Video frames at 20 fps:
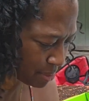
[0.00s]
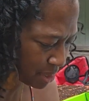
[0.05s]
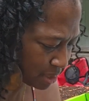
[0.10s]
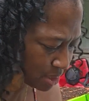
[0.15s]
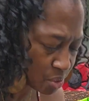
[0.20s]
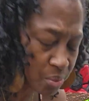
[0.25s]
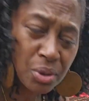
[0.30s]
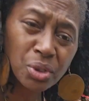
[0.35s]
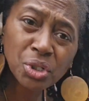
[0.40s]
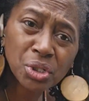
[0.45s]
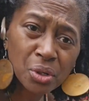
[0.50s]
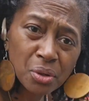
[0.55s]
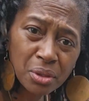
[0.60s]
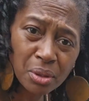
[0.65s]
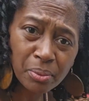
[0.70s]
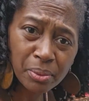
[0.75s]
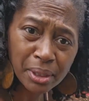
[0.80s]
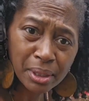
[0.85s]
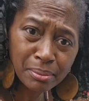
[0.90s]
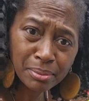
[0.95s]
might as well show
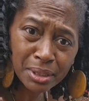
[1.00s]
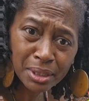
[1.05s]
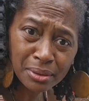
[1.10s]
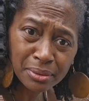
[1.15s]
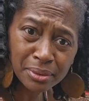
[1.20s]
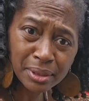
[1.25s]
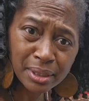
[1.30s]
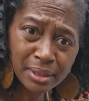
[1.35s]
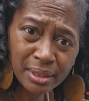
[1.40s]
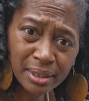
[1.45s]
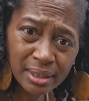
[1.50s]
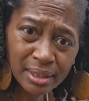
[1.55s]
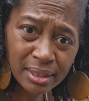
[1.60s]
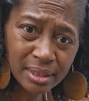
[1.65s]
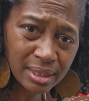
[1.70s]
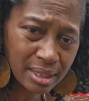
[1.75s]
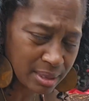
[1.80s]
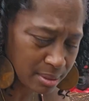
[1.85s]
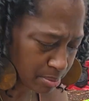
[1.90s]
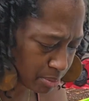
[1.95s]
them what I'm doing
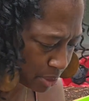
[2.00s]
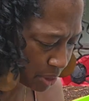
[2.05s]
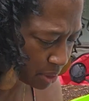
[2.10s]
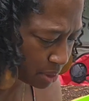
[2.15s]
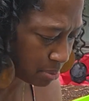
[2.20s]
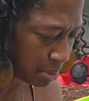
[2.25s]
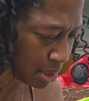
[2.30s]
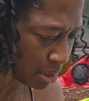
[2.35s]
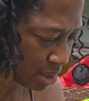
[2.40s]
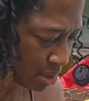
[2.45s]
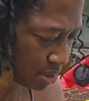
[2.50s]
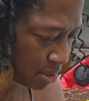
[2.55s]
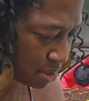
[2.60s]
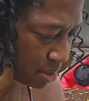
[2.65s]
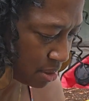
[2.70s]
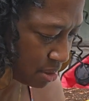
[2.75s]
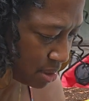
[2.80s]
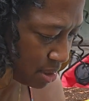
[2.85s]
and bring them along.